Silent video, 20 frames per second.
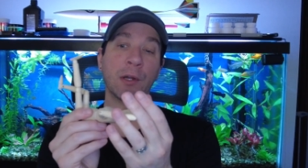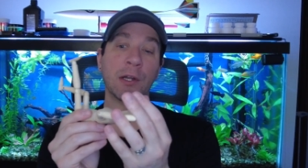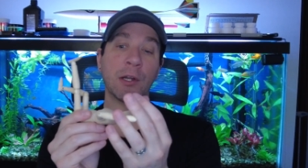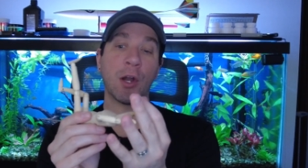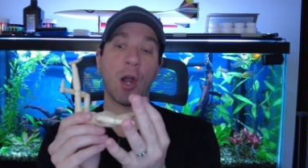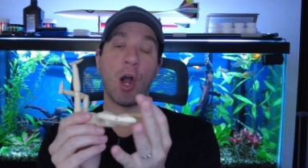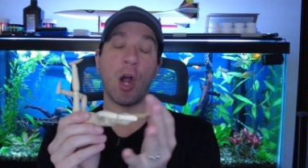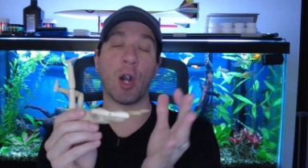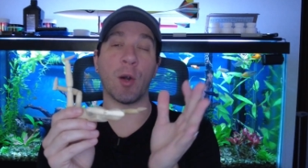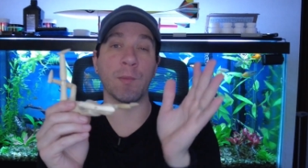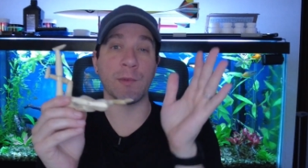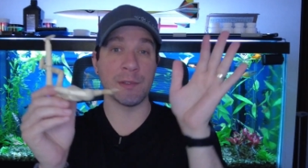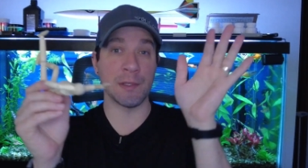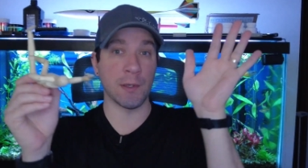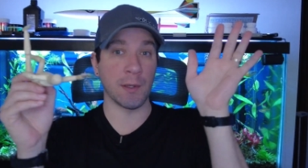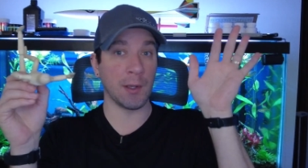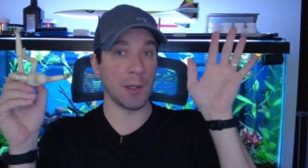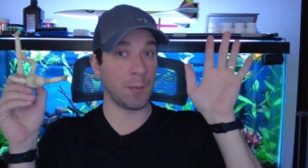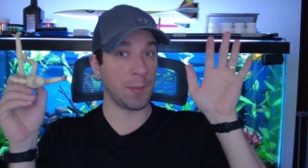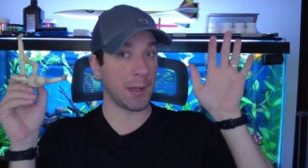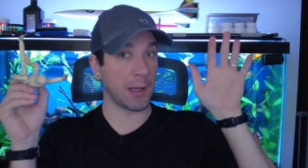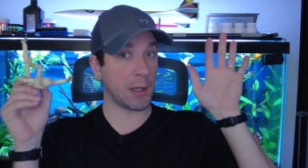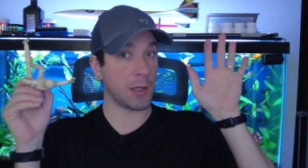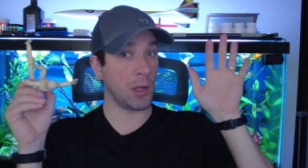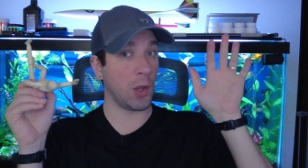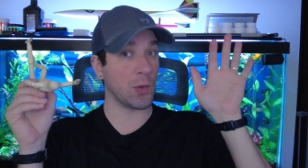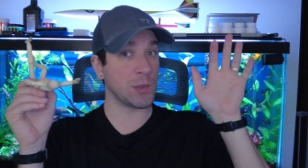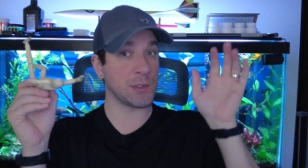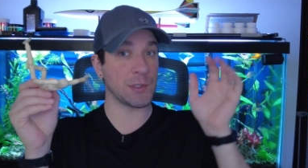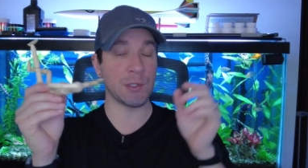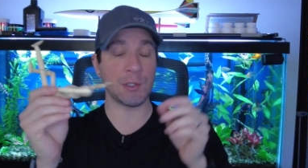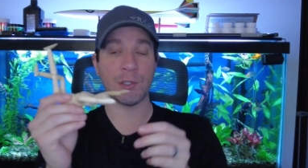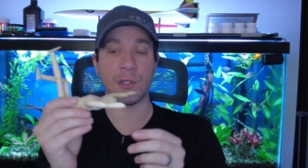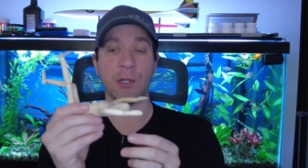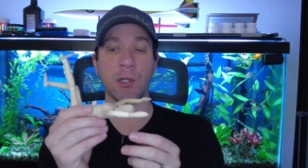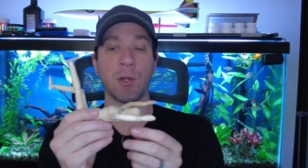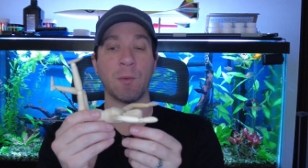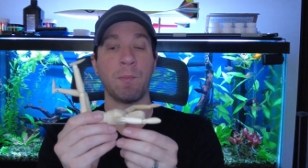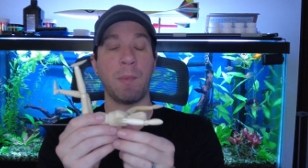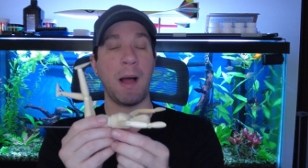your arms in a little bit closer to
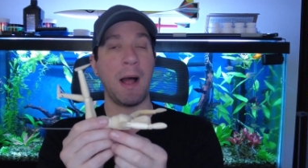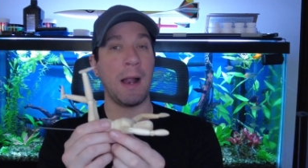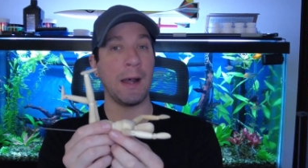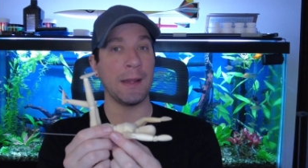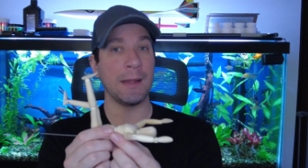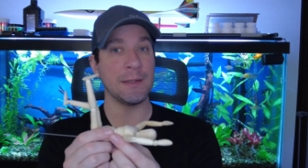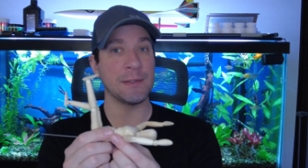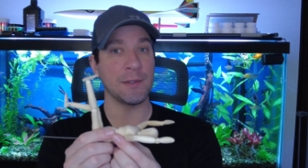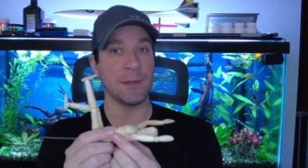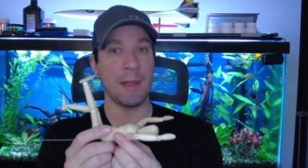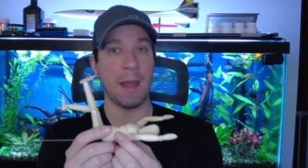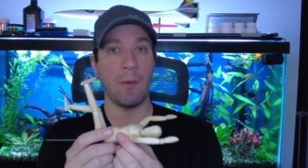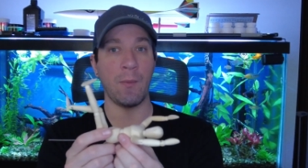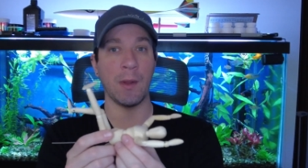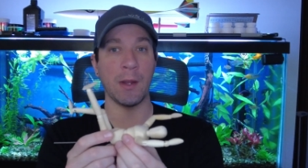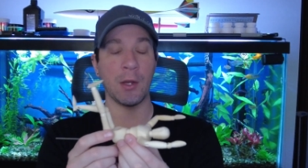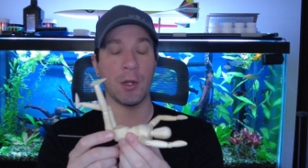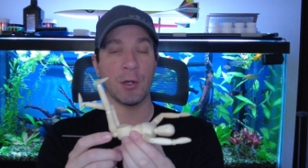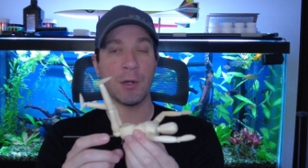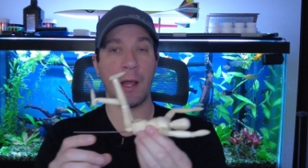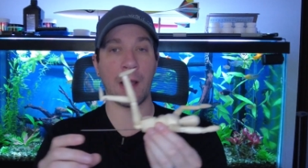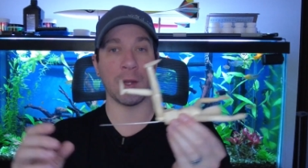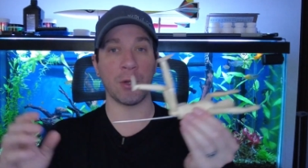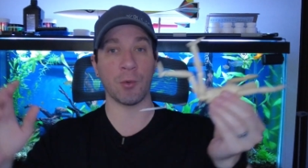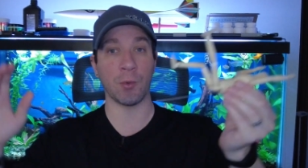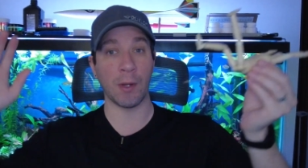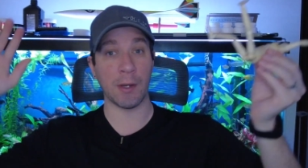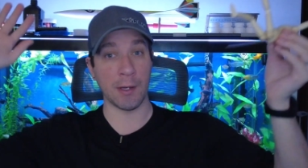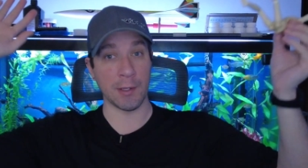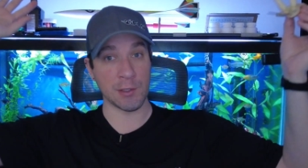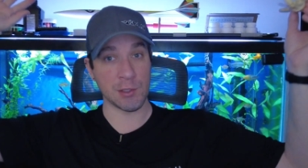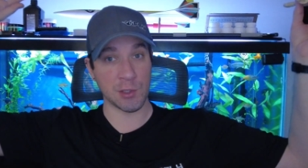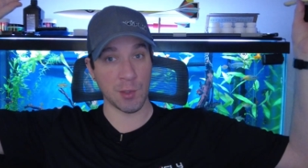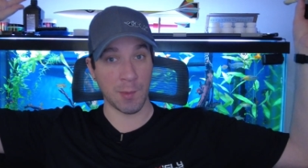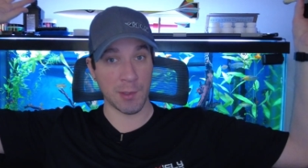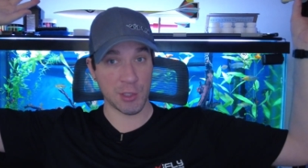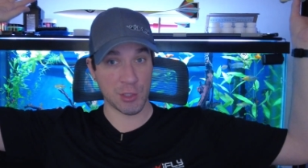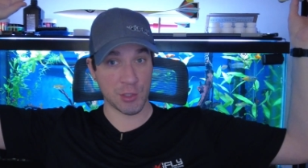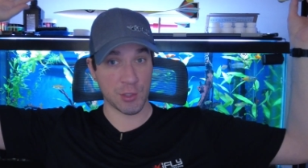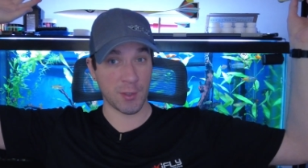your body so that way you're not creating so
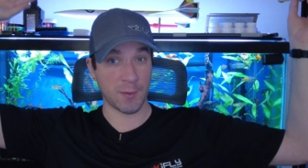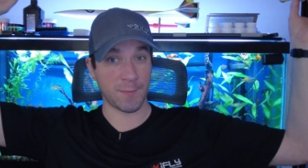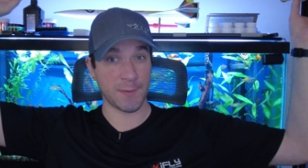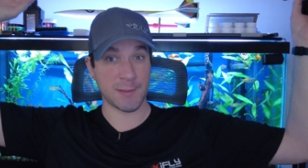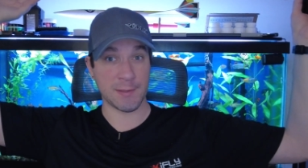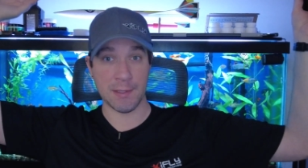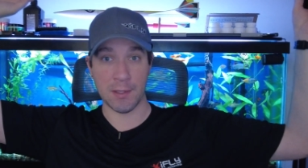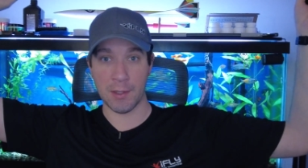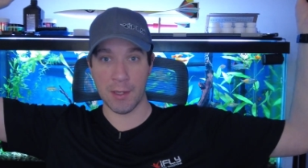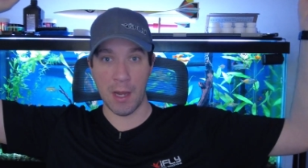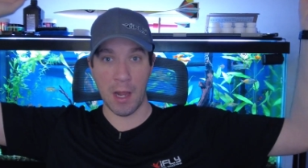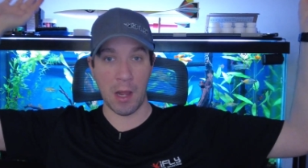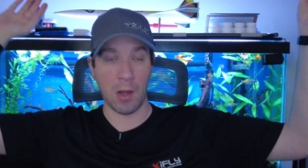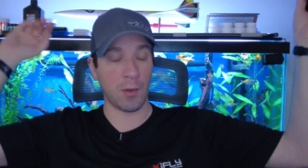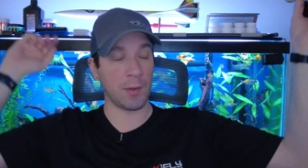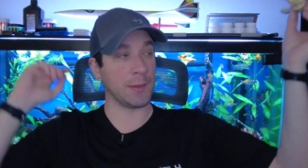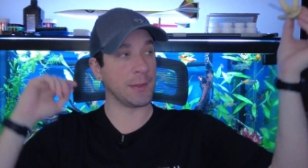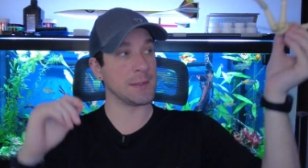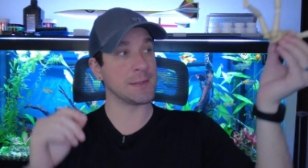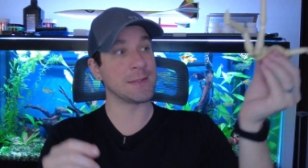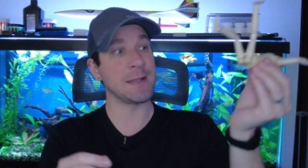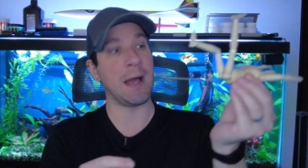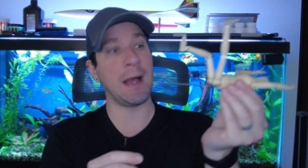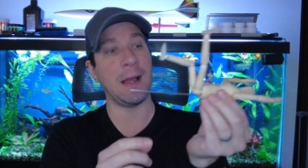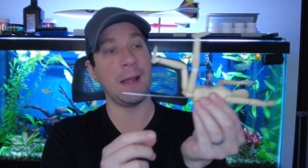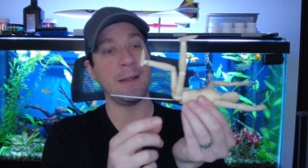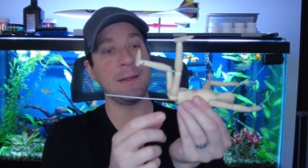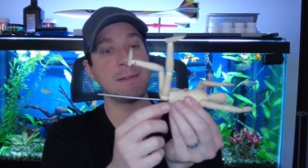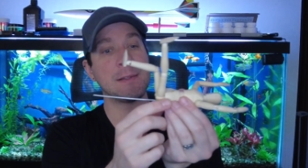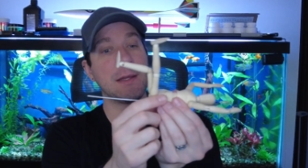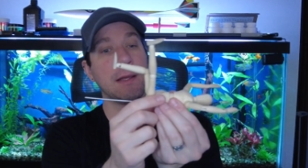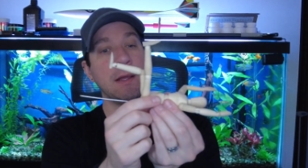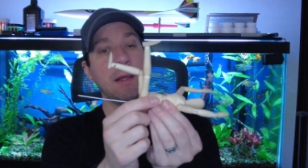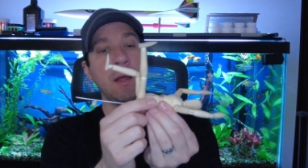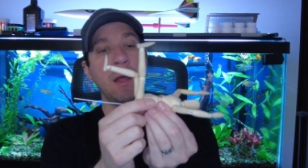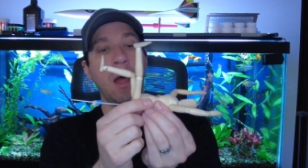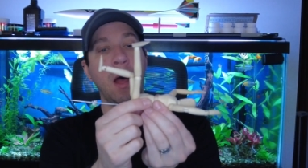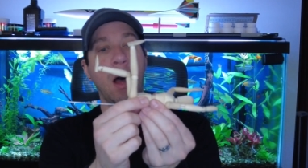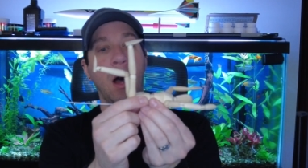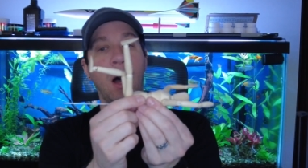much surface area out in the sides.
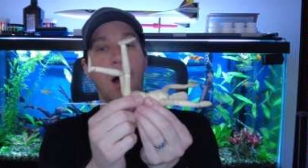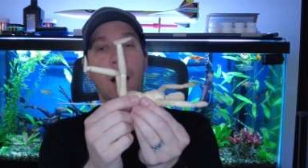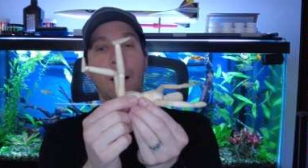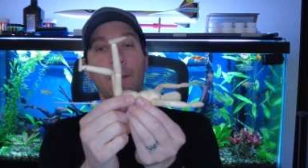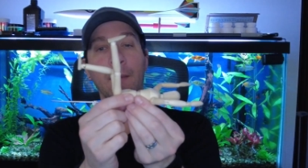Um,